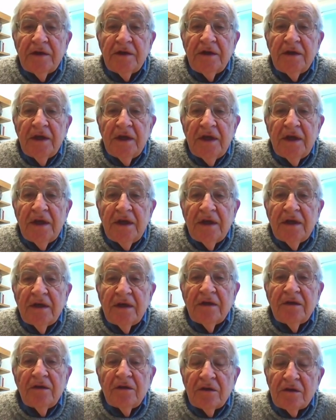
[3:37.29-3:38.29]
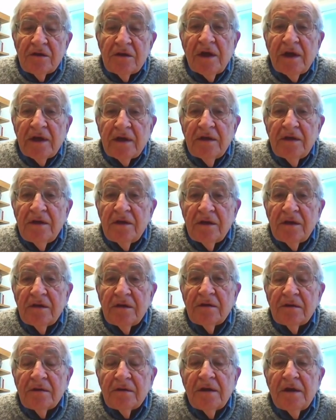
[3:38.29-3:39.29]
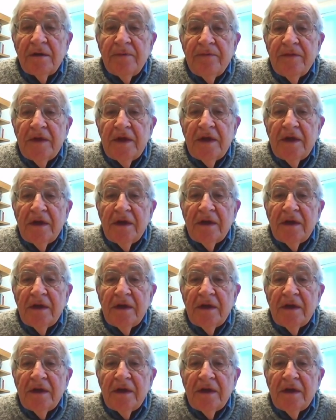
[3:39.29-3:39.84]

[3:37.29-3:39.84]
it, it looks like another